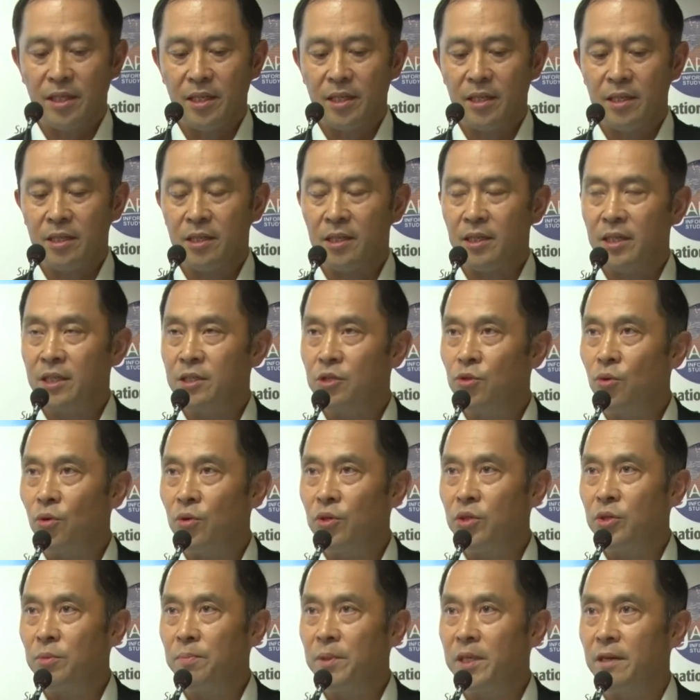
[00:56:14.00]
uh, is
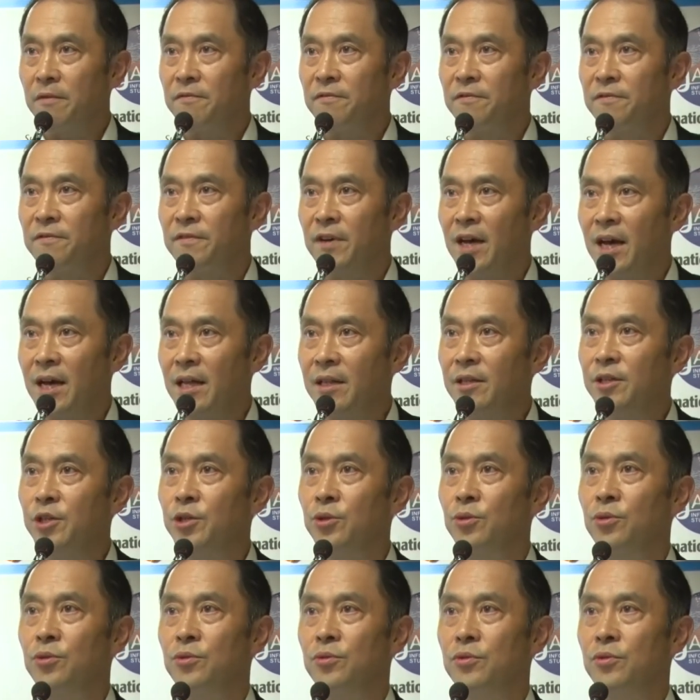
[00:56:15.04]
going to be a
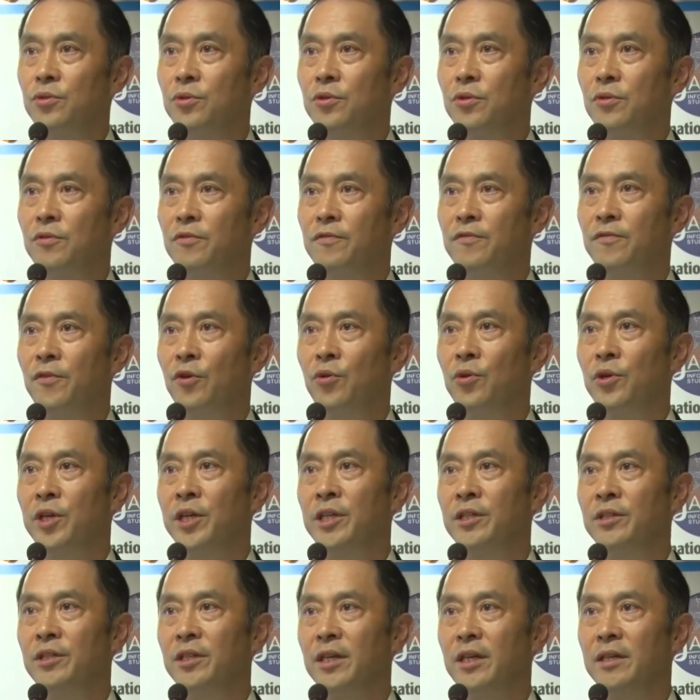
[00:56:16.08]
value for
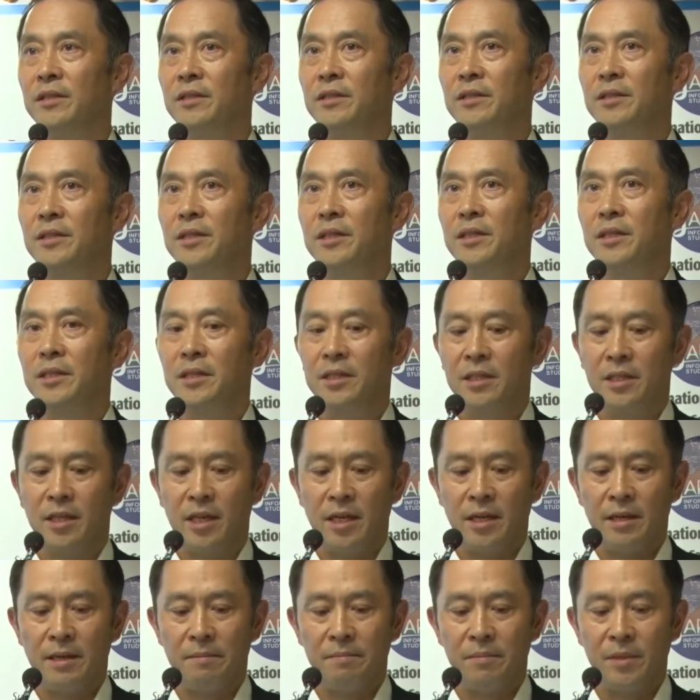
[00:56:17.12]
India.
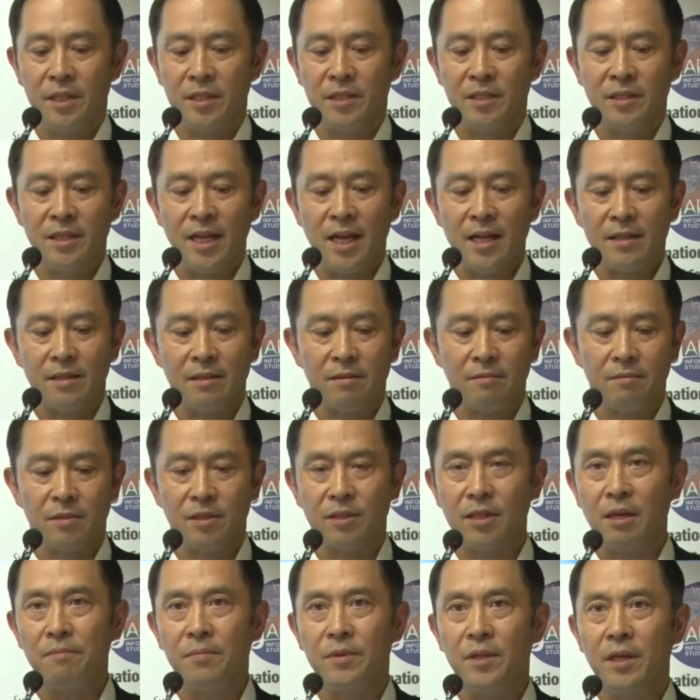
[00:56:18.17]
Um, it's not
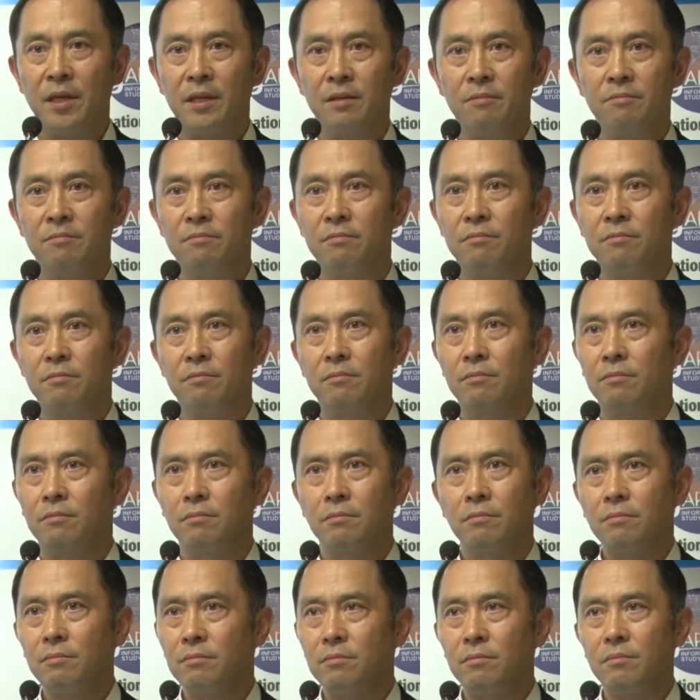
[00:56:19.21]
something
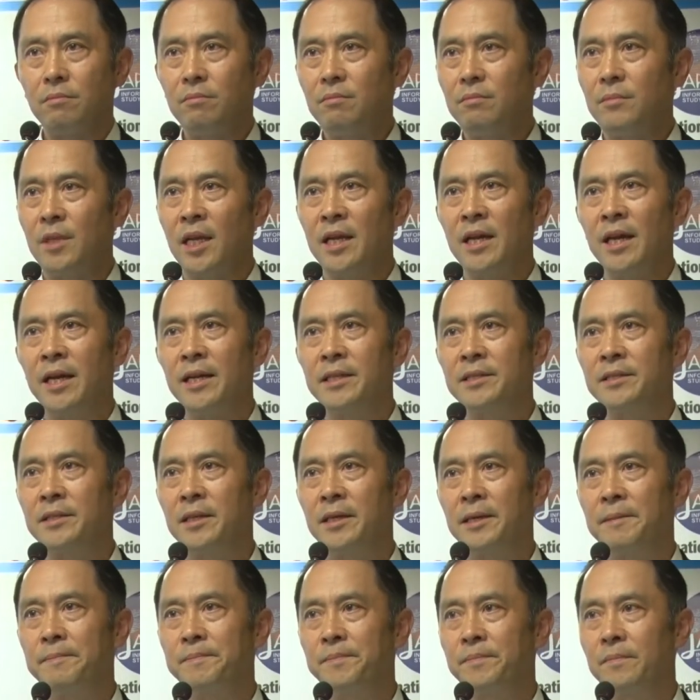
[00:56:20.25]
as
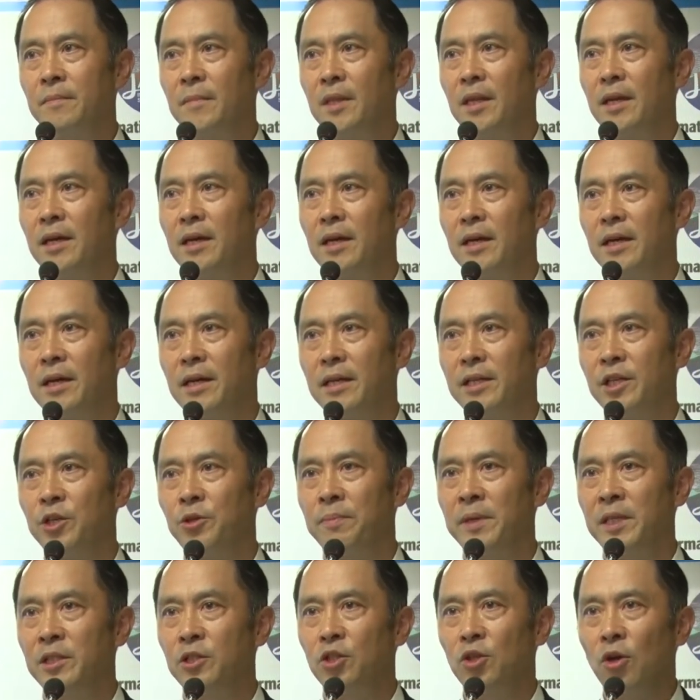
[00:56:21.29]
um, uh, you're
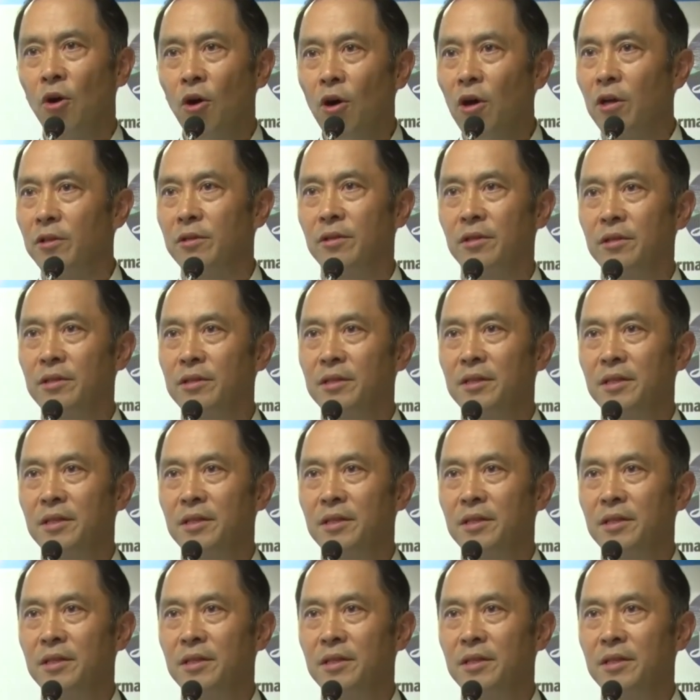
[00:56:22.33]
being taught,